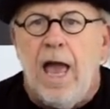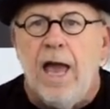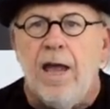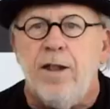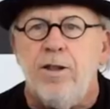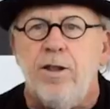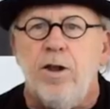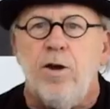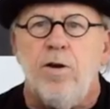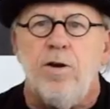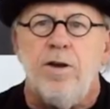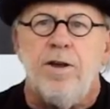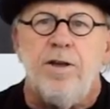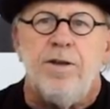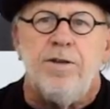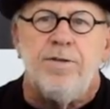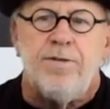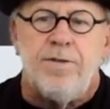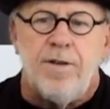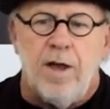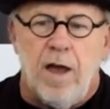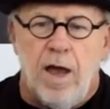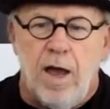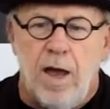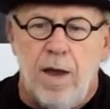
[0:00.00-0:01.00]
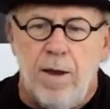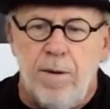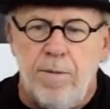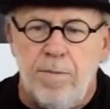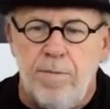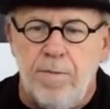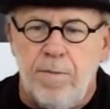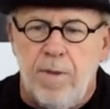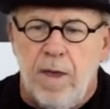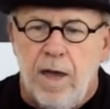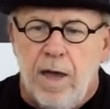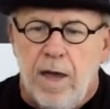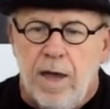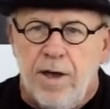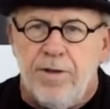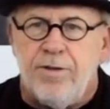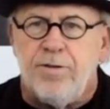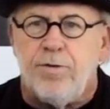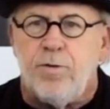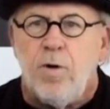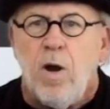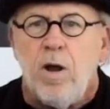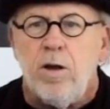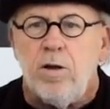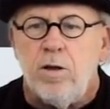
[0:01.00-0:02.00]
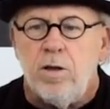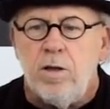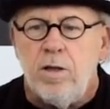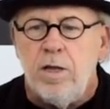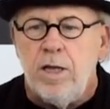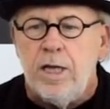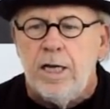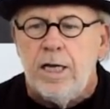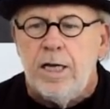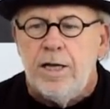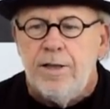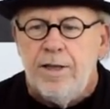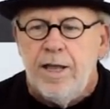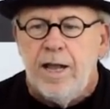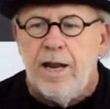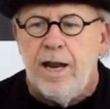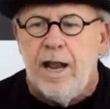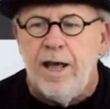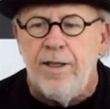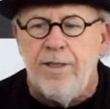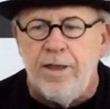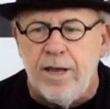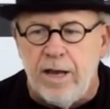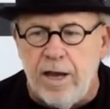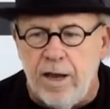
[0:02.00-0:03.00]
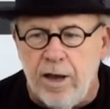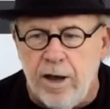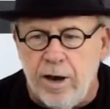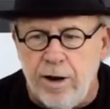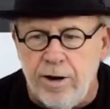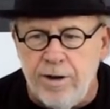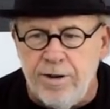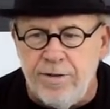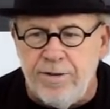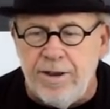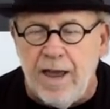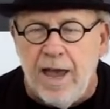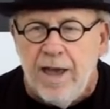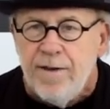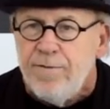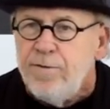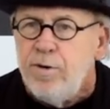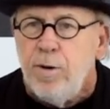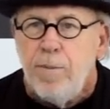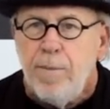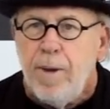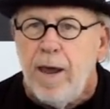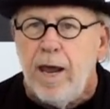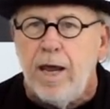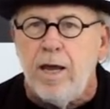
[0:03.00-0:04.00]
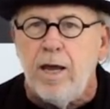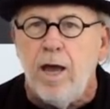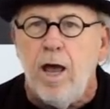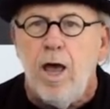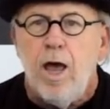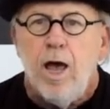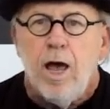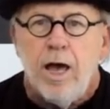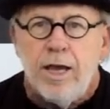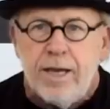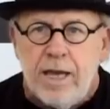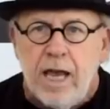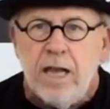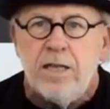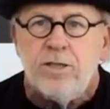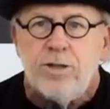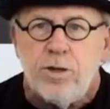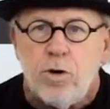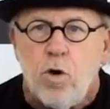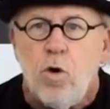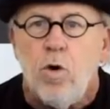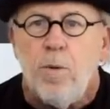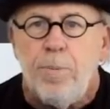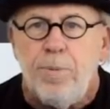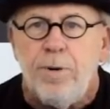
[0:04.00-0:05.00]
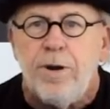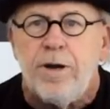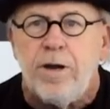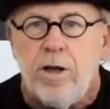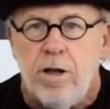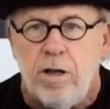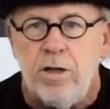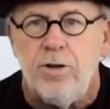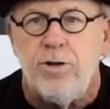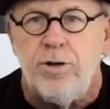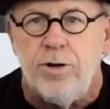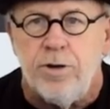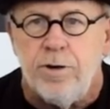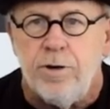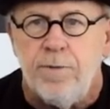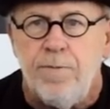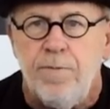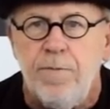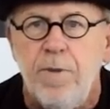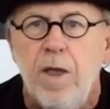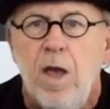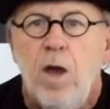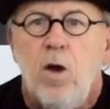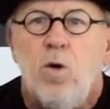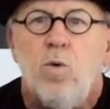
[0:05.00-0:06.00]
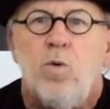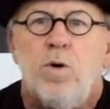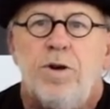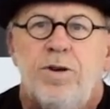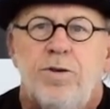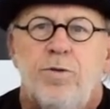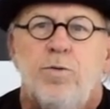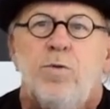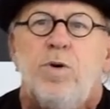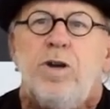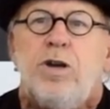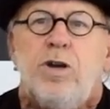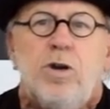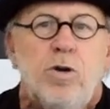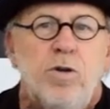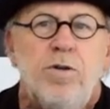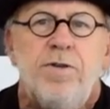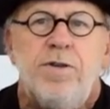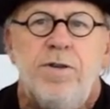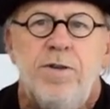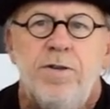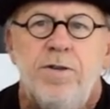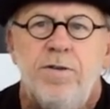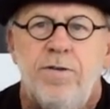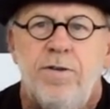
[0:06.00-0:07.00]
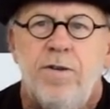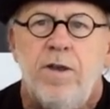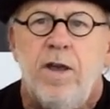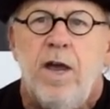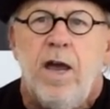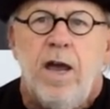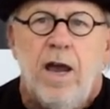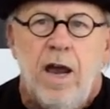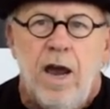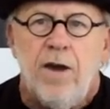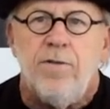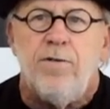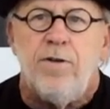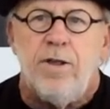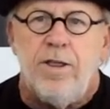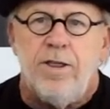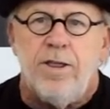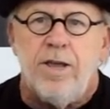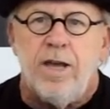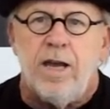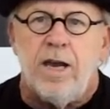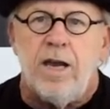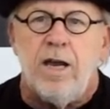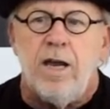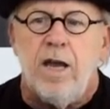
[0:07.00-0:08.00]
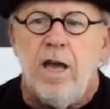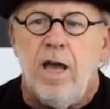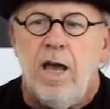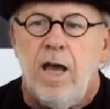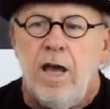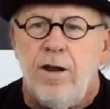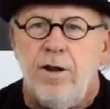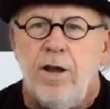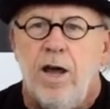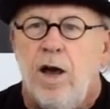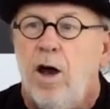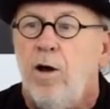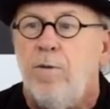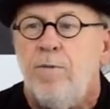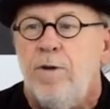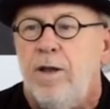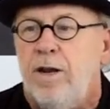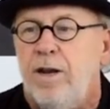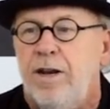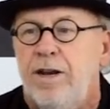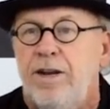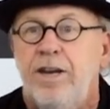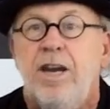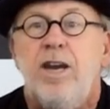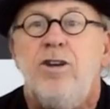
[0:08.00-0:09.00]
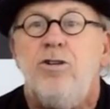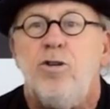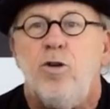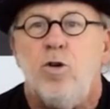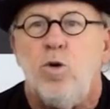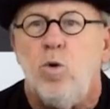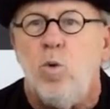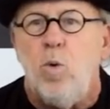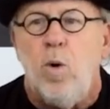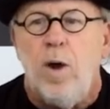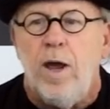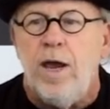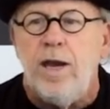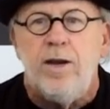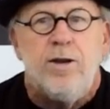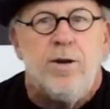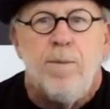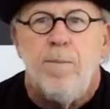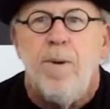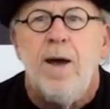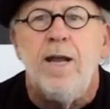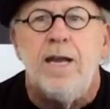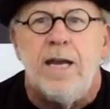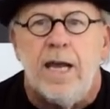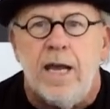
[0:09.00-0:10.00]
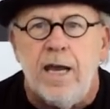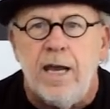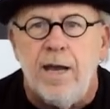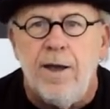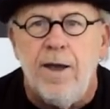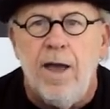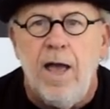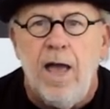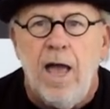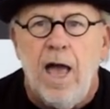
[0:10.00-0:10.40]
And there is a struggle that I think artists have to make against corporate culture, which reduces everything in a digital way to money.